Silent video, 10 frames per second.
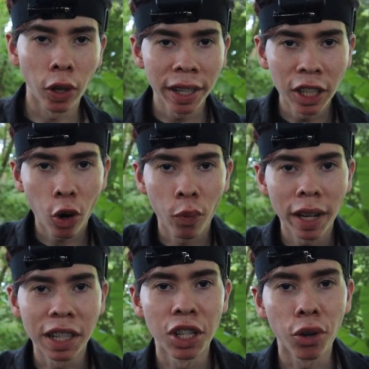so I can
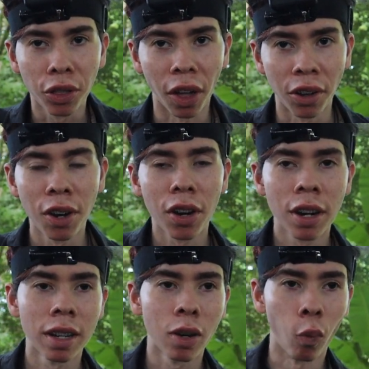already hear thunder
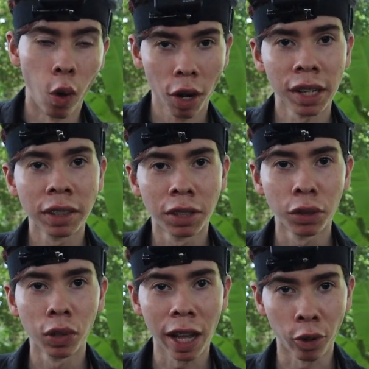wanting
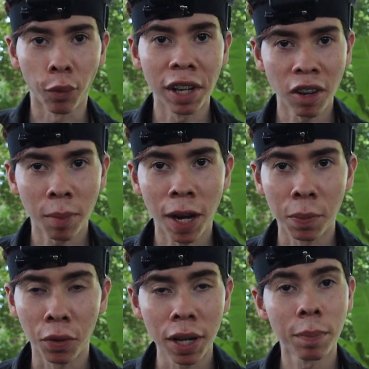to like rain on my
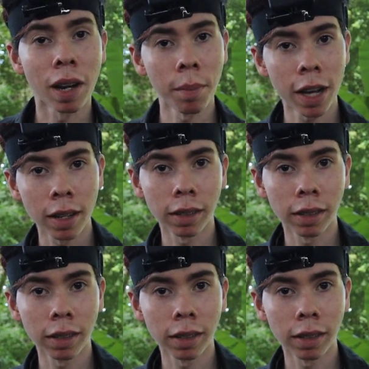parade, but I'm not